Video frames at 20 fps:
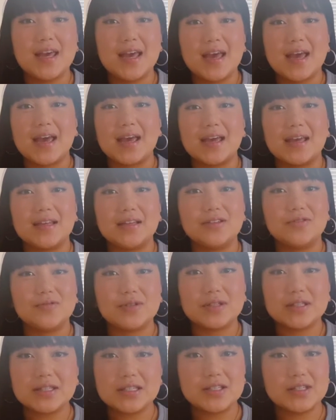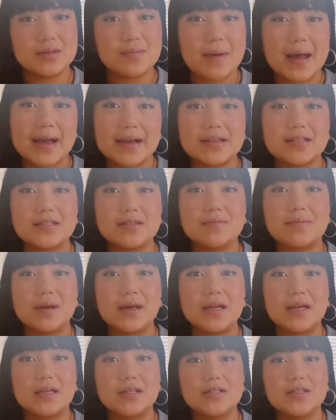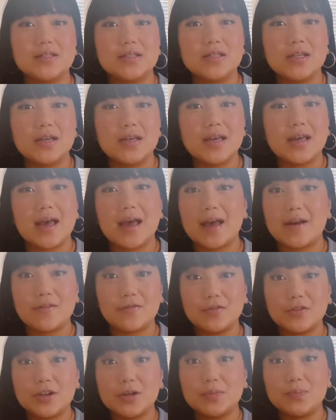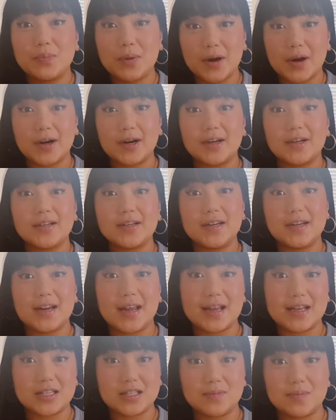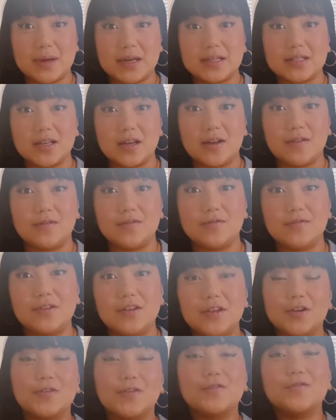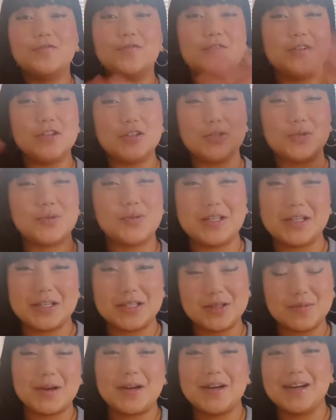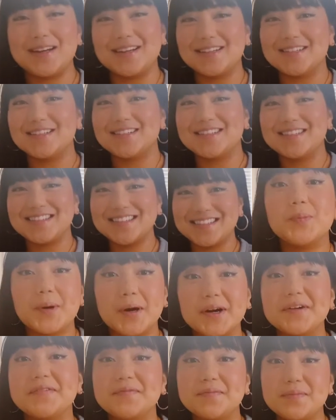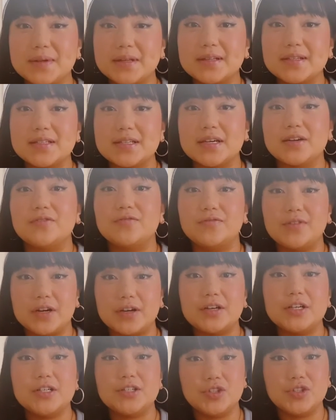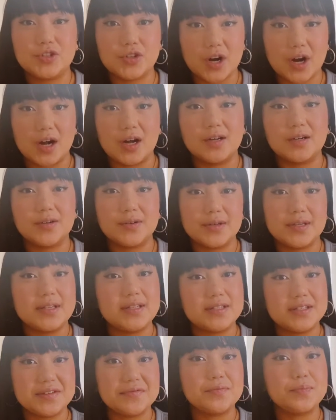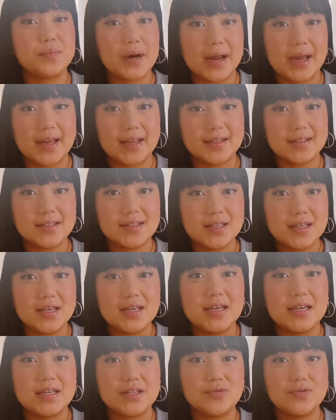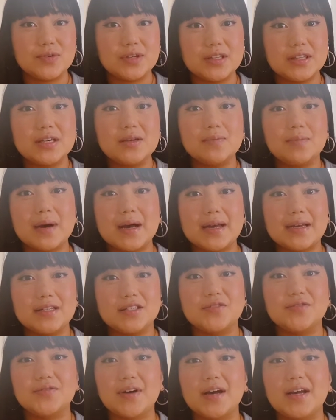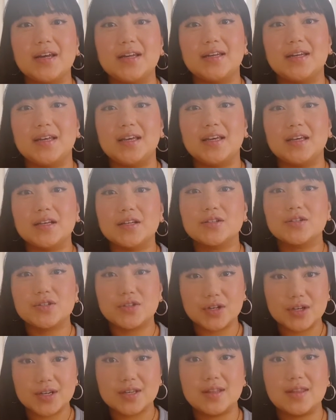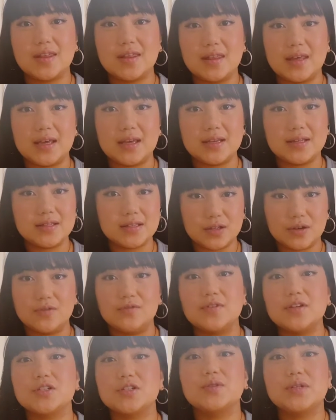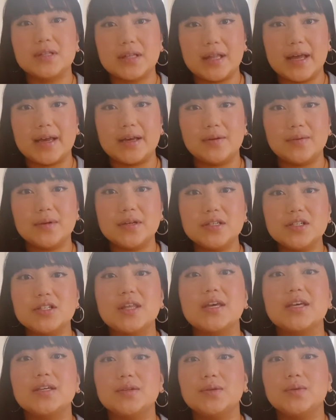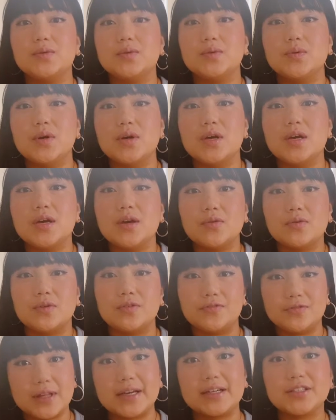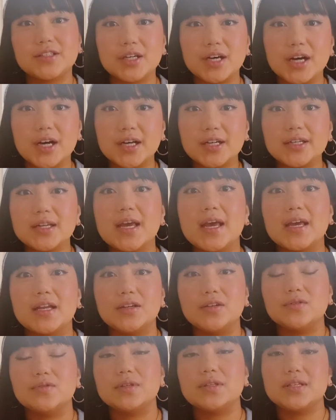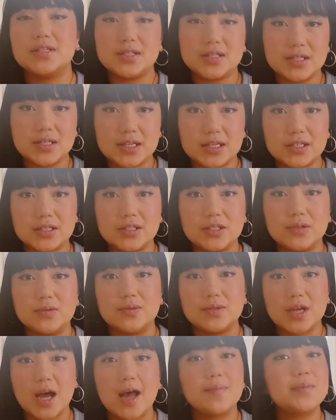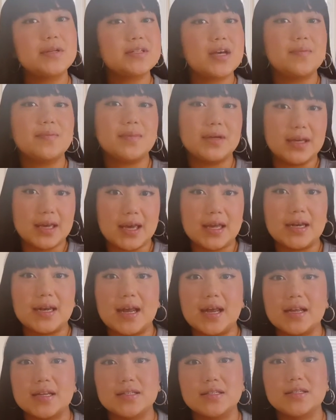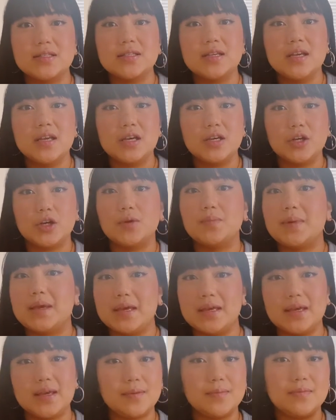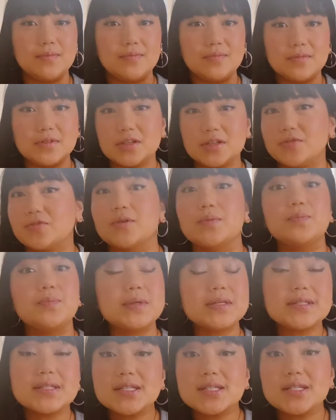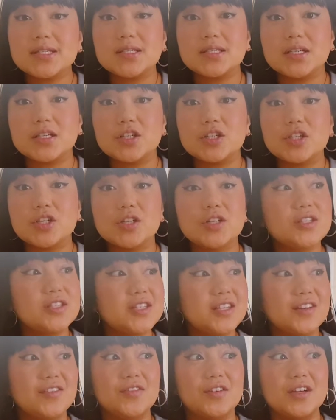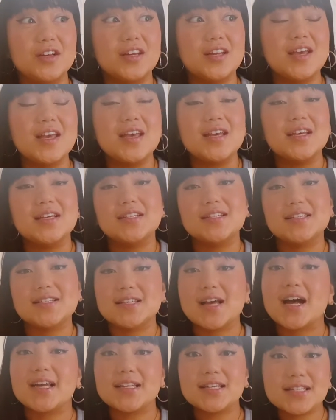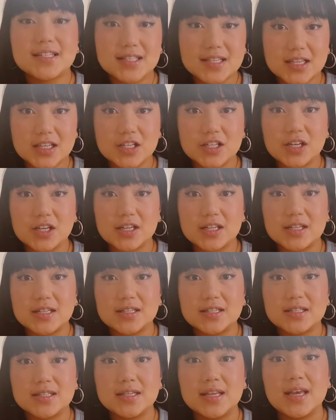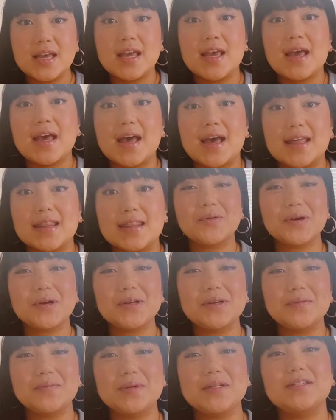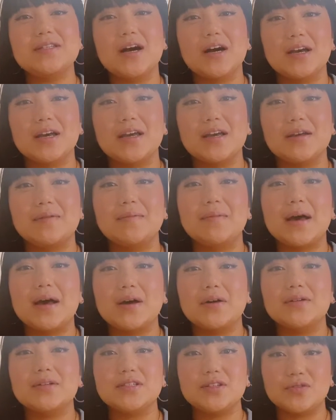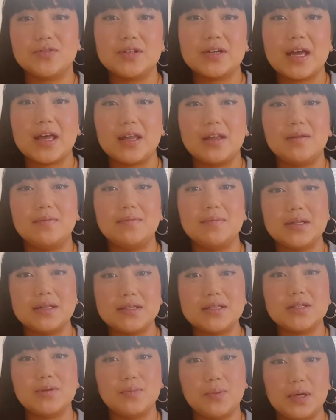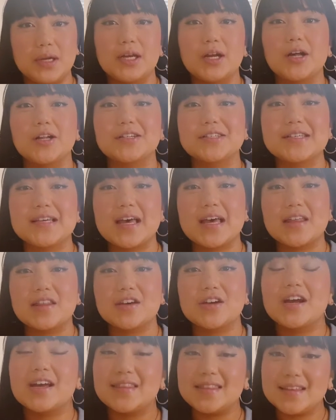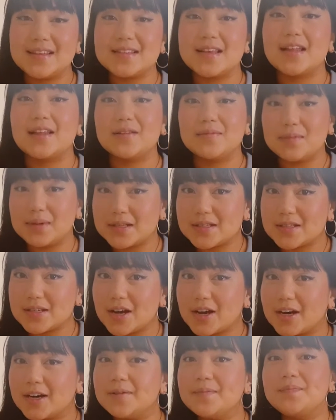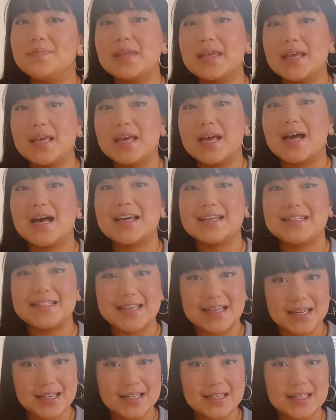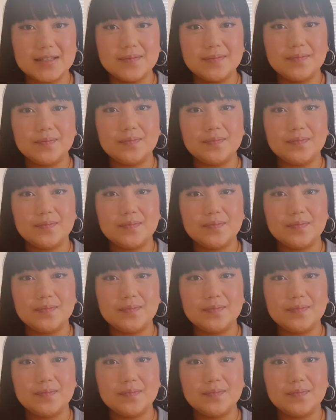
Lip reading: and really just maximize every part and aspect of your visual experience. Part of building a very strong, cohesive brand is really by defining certain things in your visual language that you reflect on and you really stick to time and time again as you're making different business decisions, different design decisions. And we're going to be talking about different elements to bring it all together. And these elements are identity,